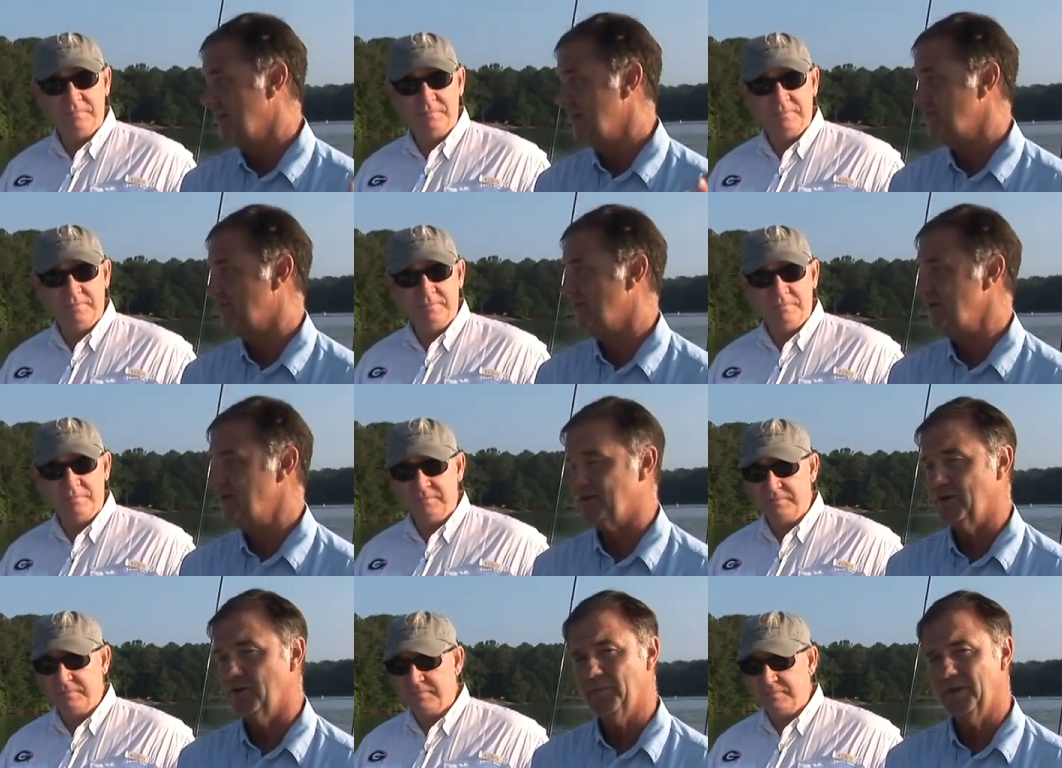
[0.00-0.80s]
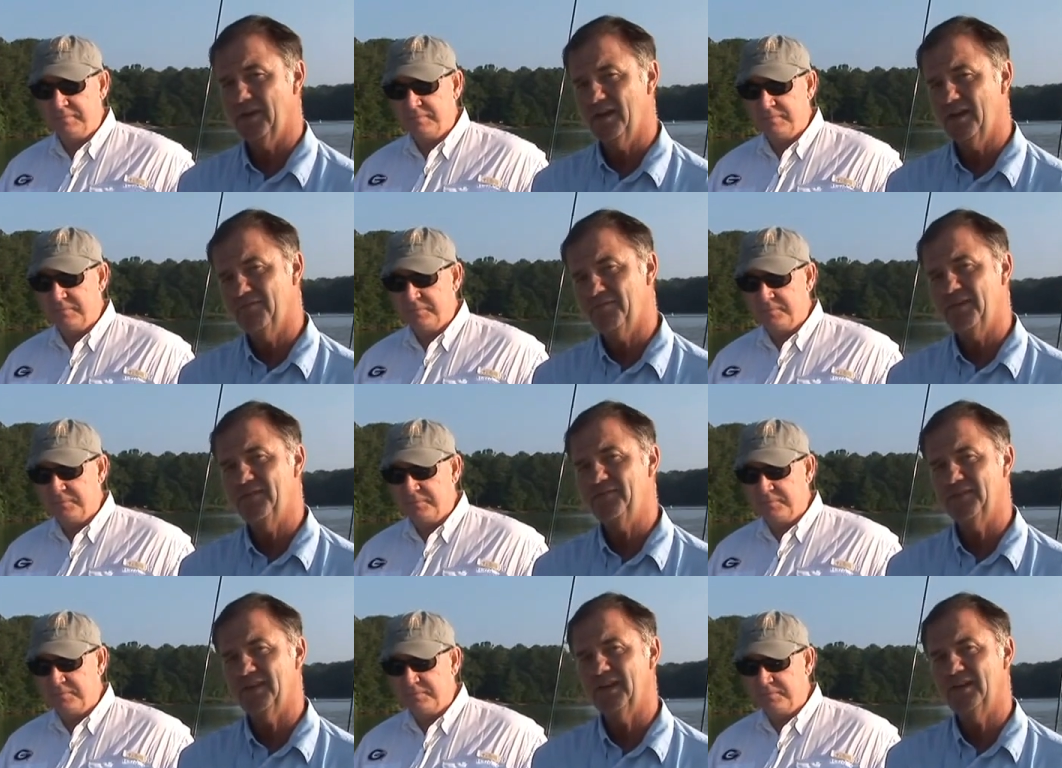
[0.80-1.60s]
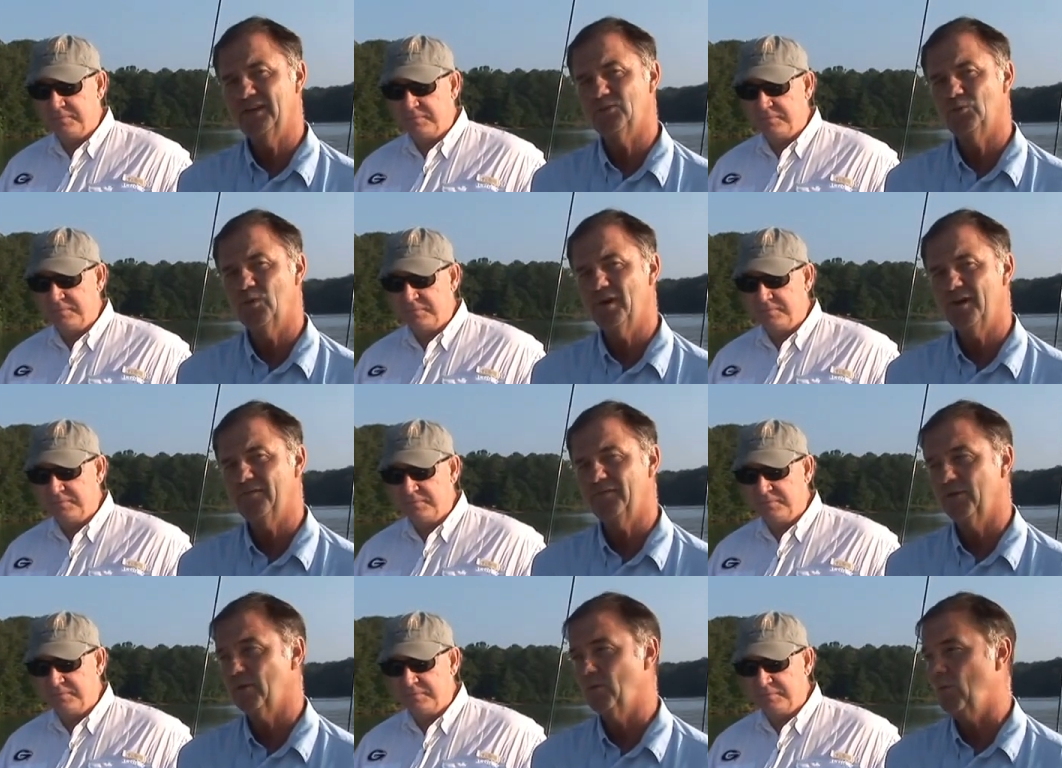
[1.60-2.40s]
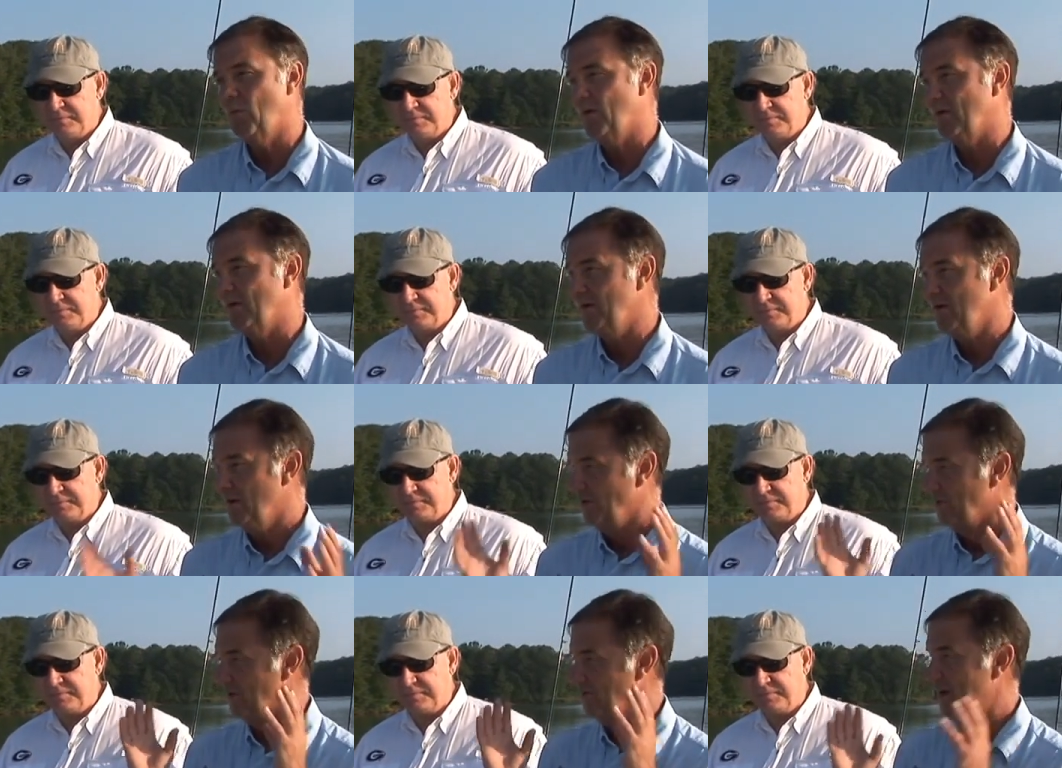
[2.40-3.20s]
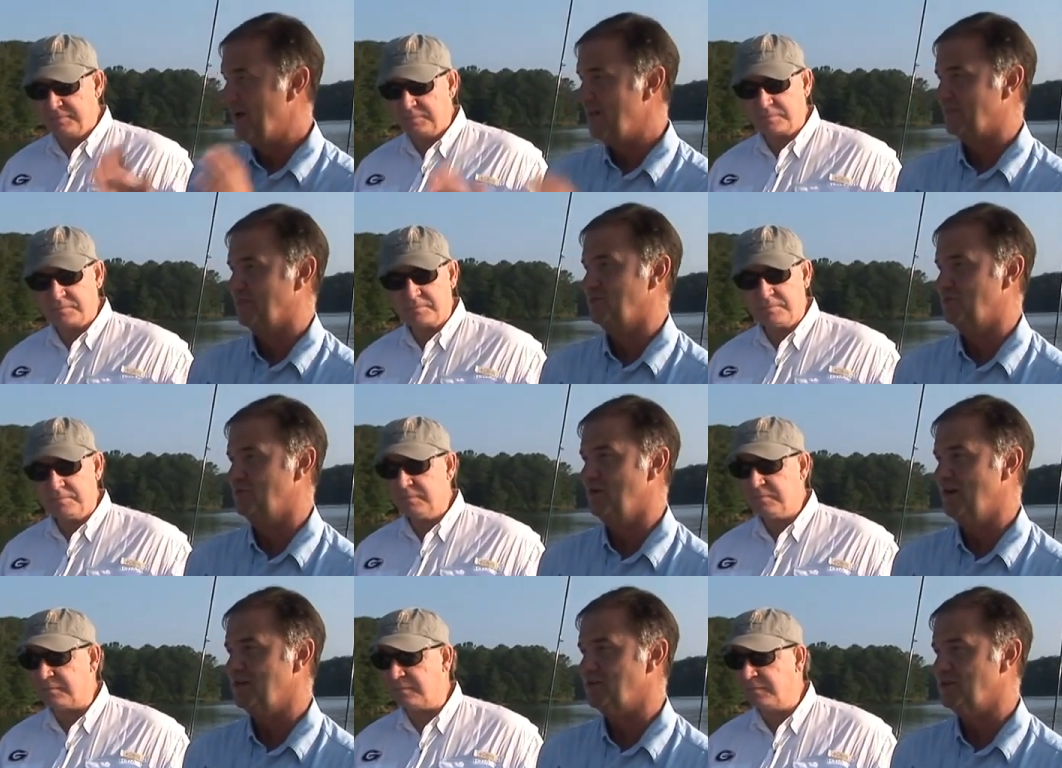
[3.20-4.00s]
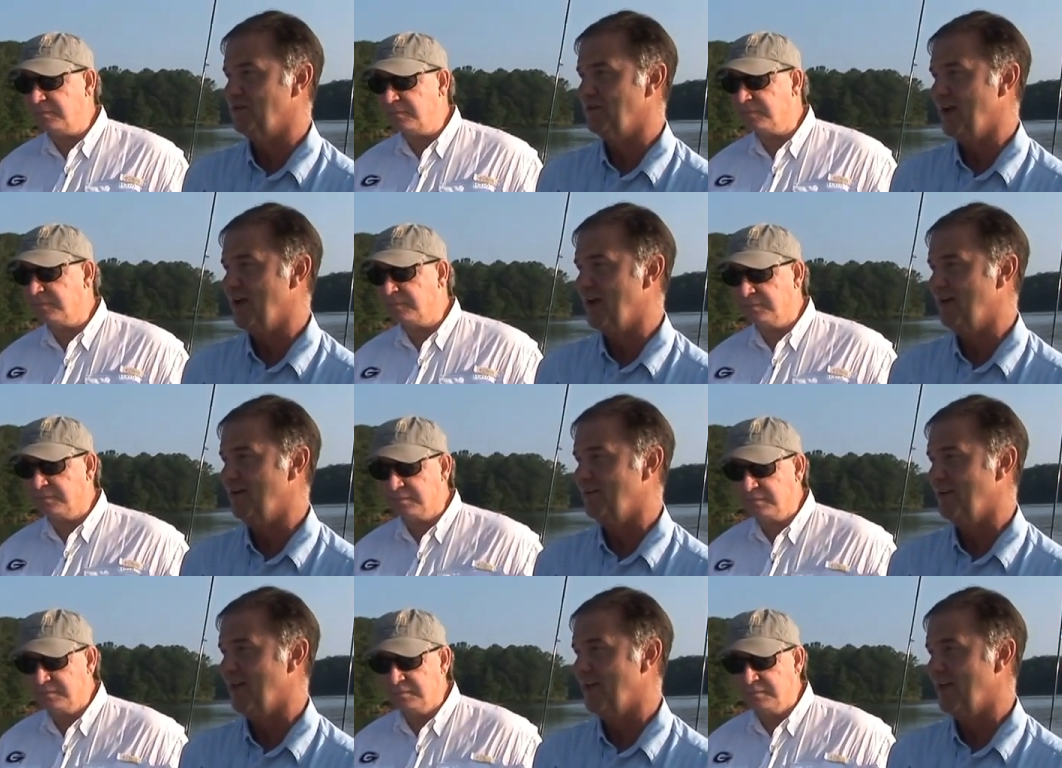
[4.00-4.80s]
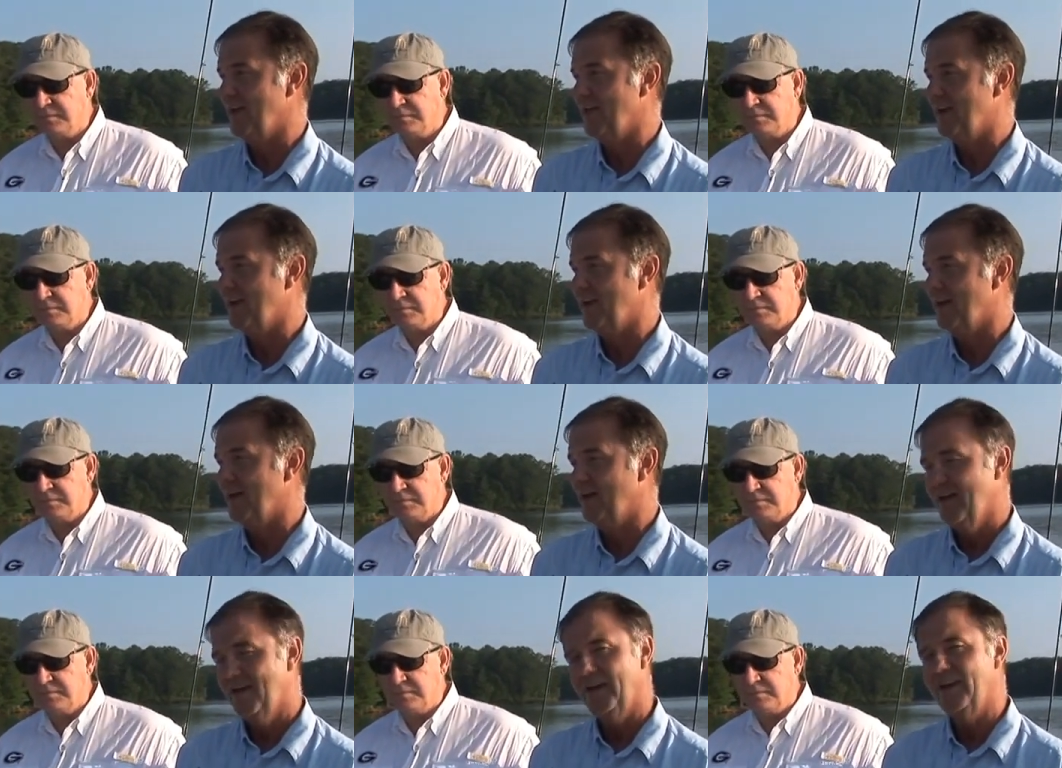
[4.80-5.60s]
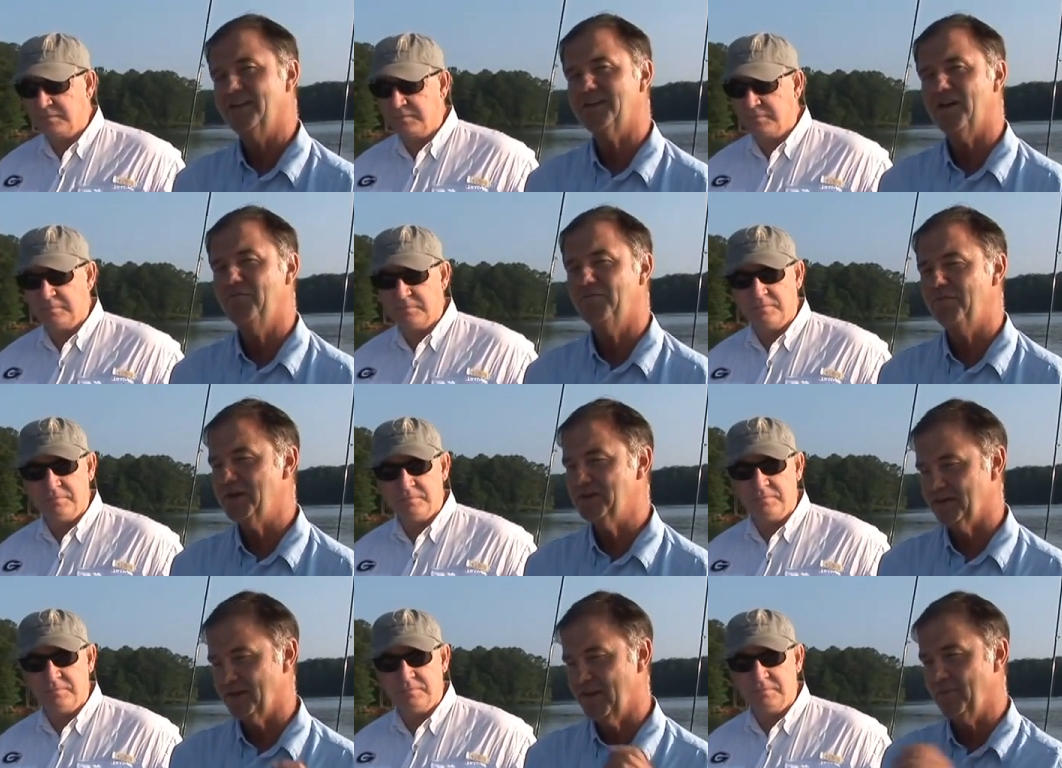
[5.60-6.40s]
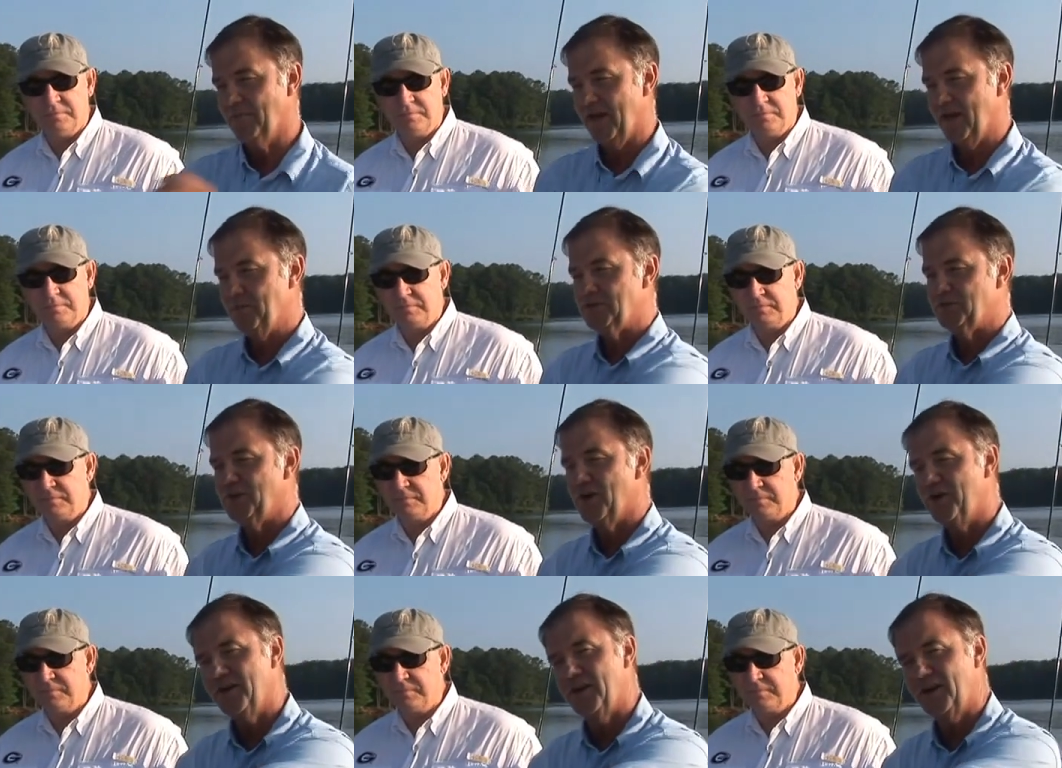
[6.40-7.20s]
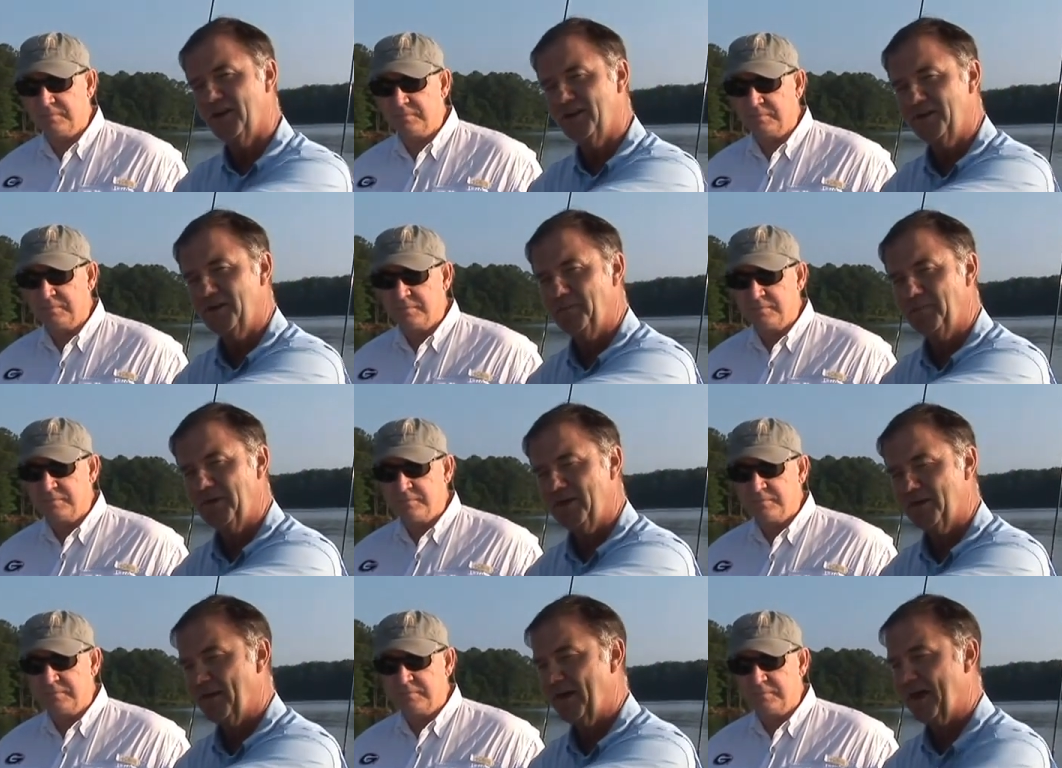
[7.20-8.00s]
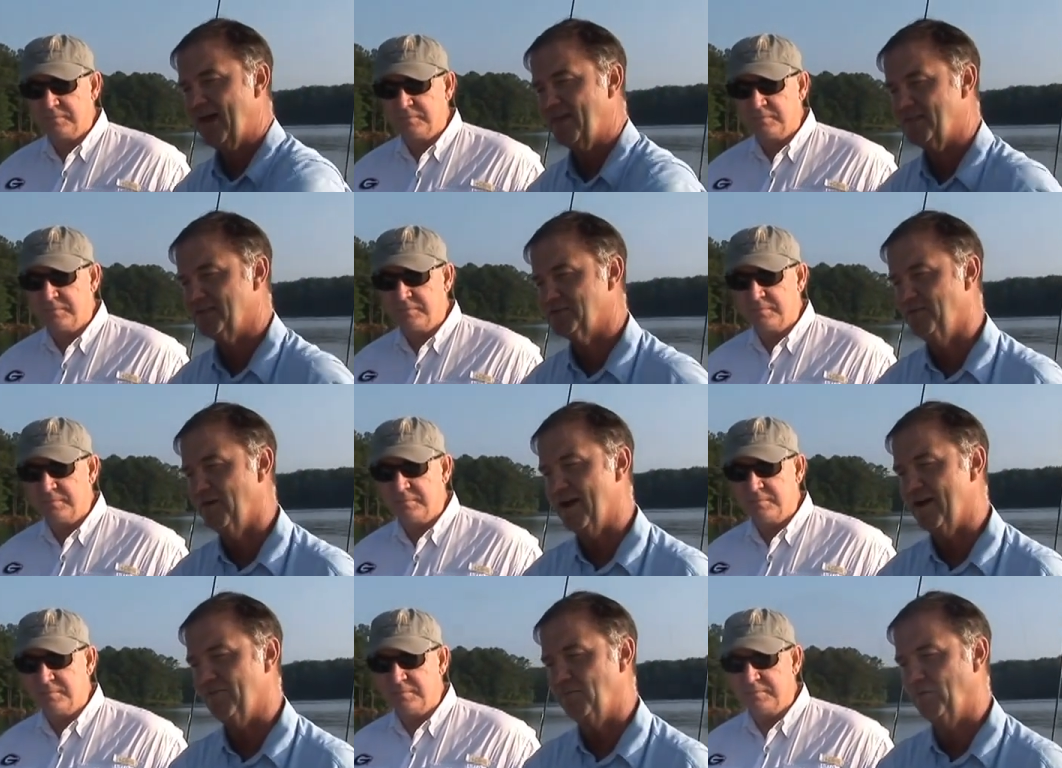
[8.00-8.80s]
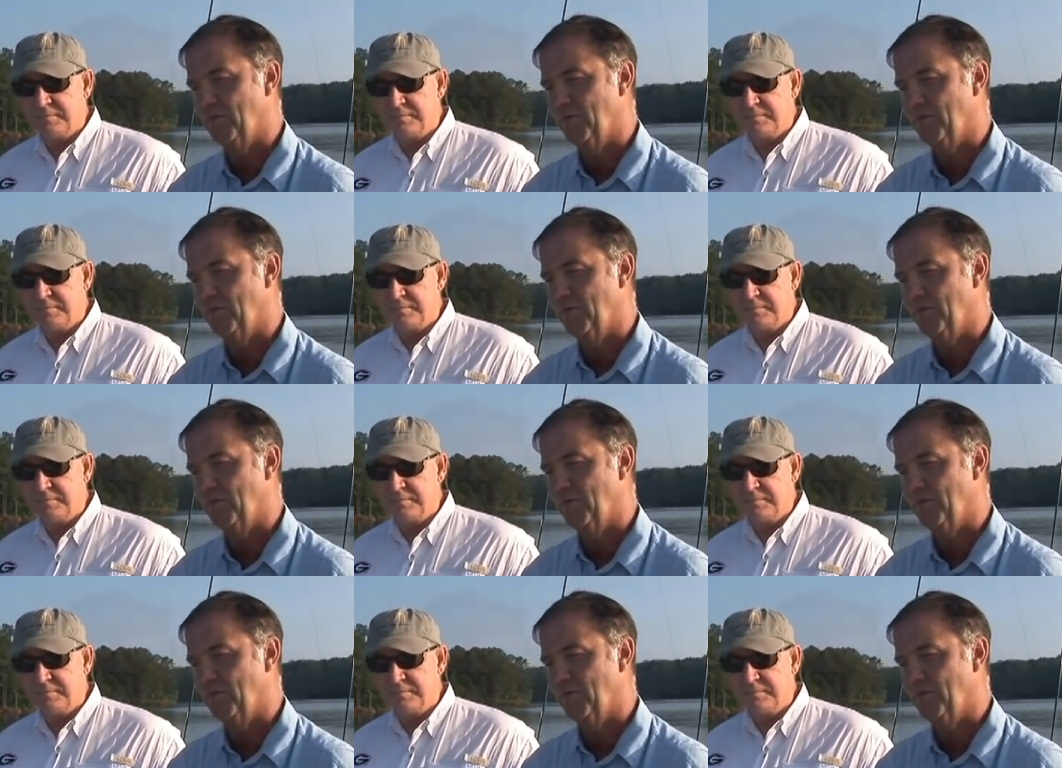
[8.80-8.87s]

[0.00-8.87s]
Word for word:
Speaker 1: these fish are gonna be in 15 to 20 foot of water. We've got the structure out and uh, let's go fishing. I'm, I'm gonna show you a little bit about how this graph